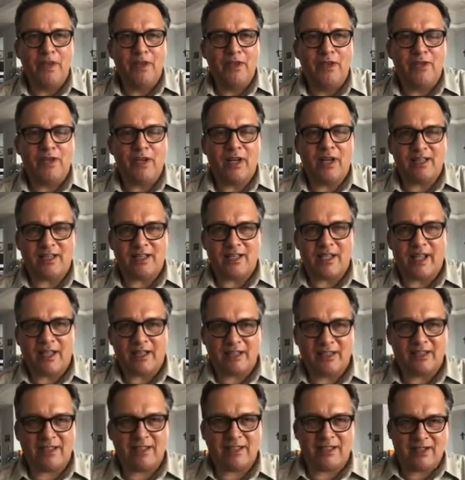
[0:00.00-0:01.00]
So
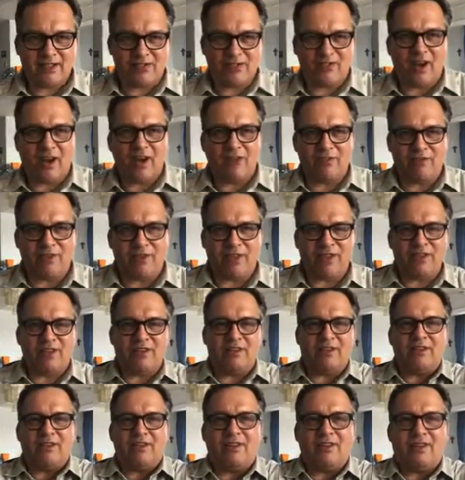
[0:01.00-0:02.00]
let's drive
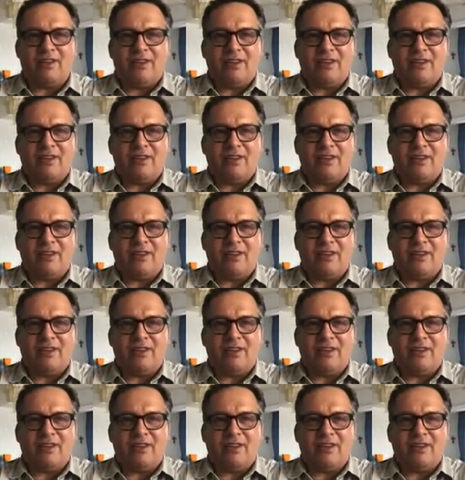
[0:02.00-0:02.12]
in.